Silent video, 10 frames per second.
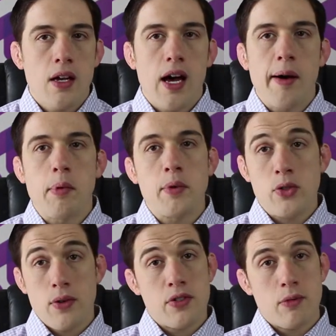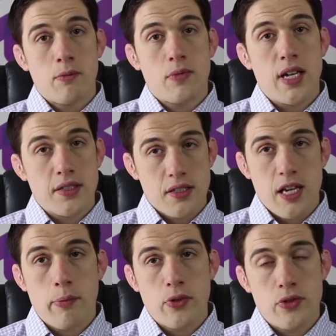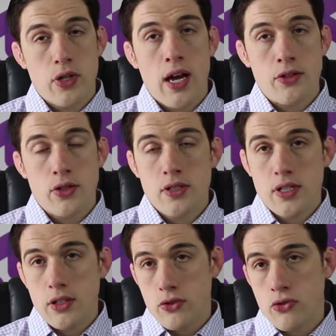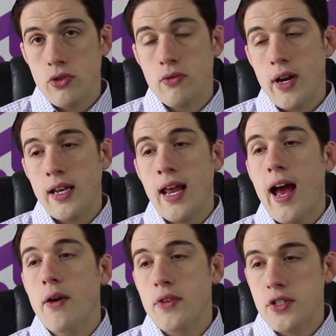But we do have some test examples, as you can see on your screen right now.